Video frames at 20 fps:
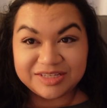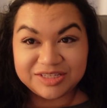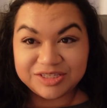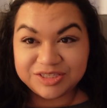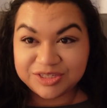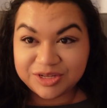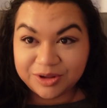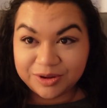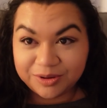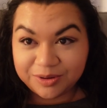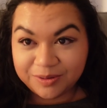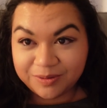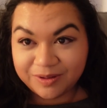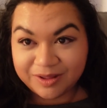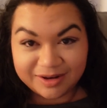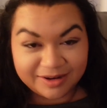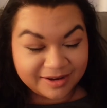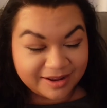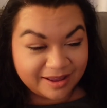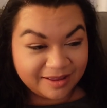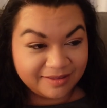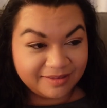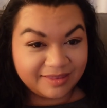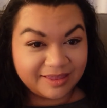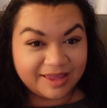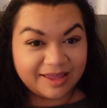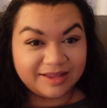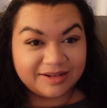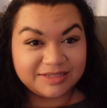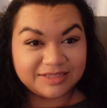so now
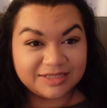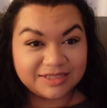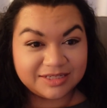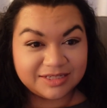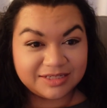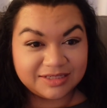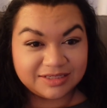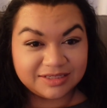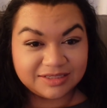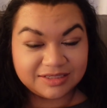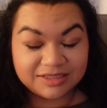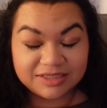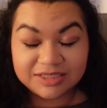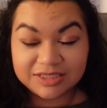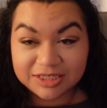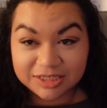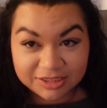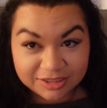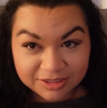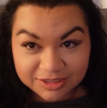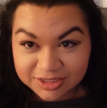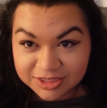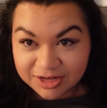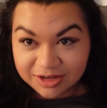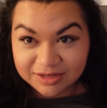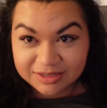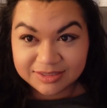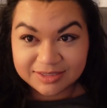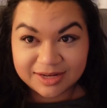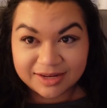that dinner's
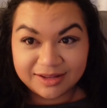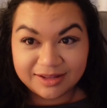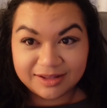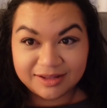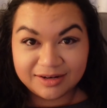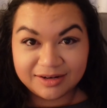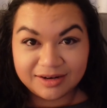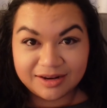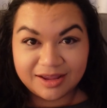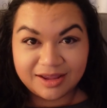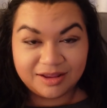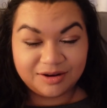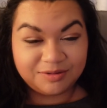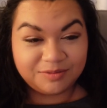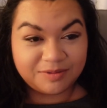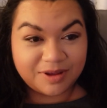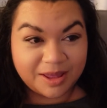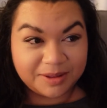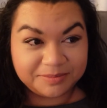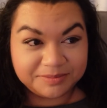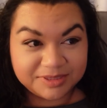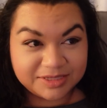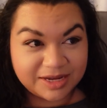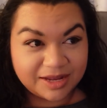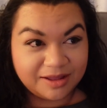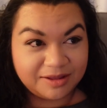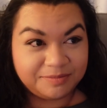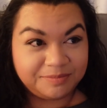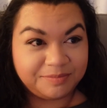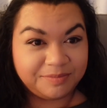all done and wrapped
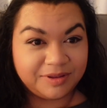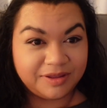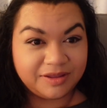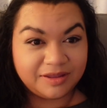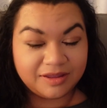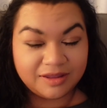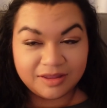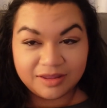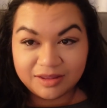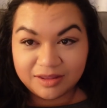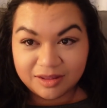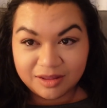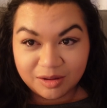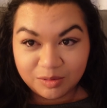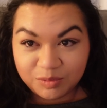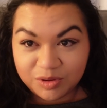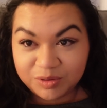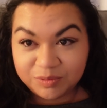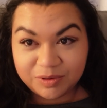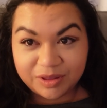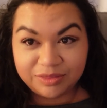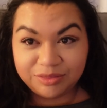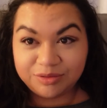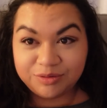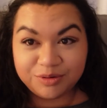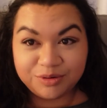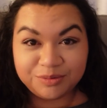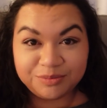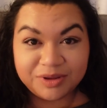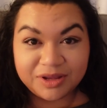up, we went
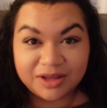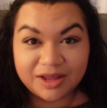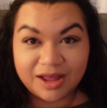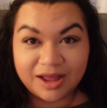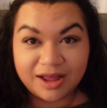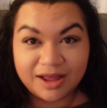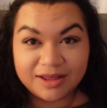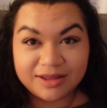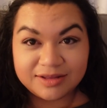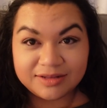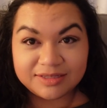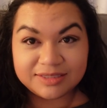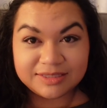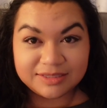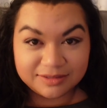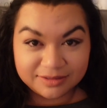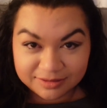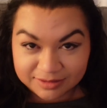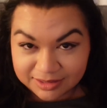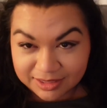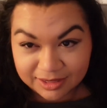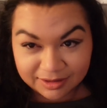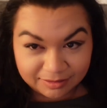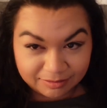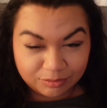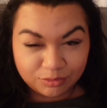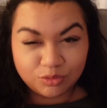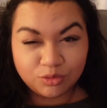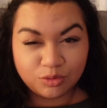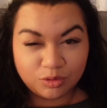through Makai's like
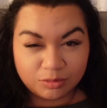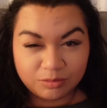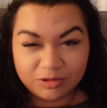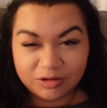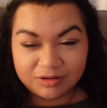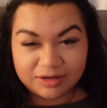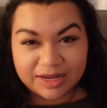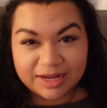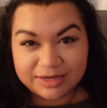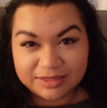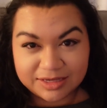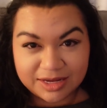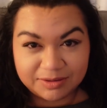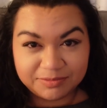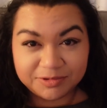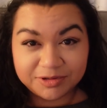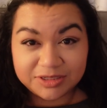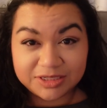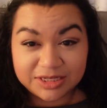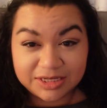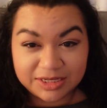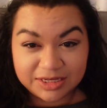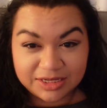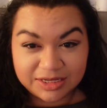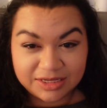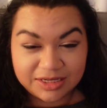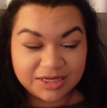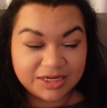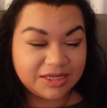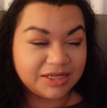normal nighttime
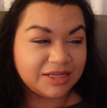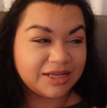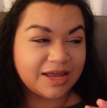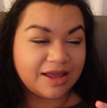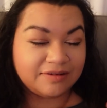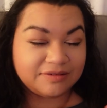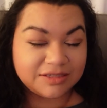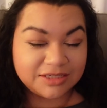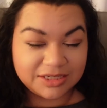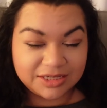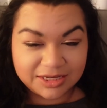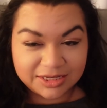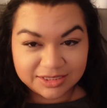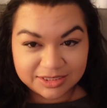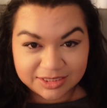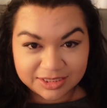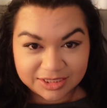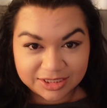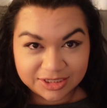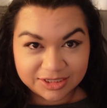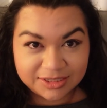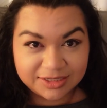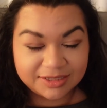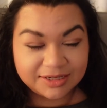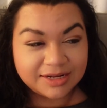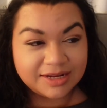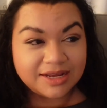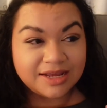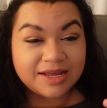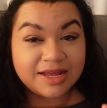routine. After he ate dinner,
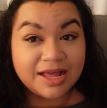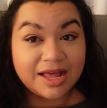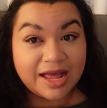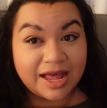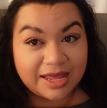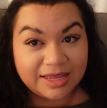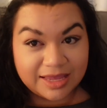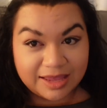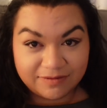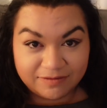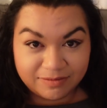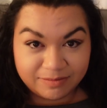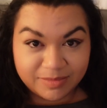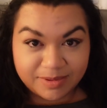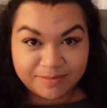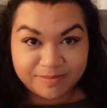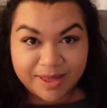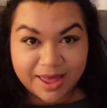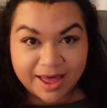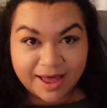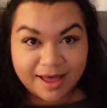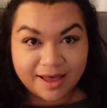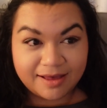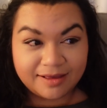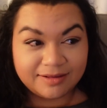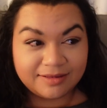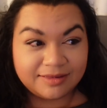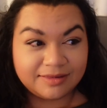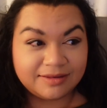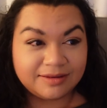I gave him a
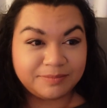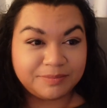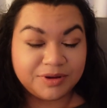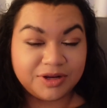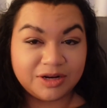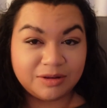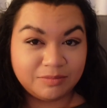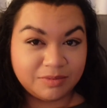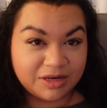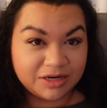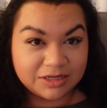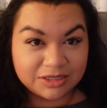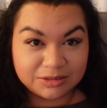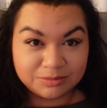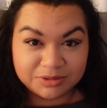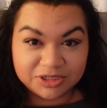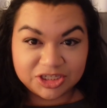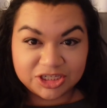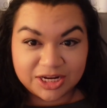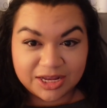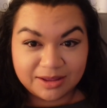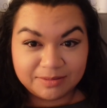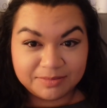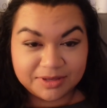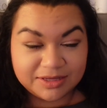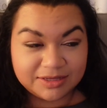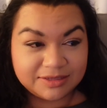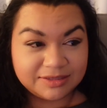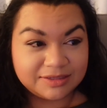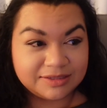bath, put him in his
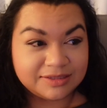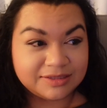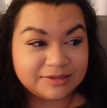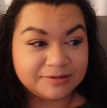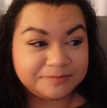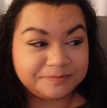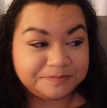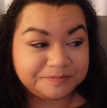pajamas,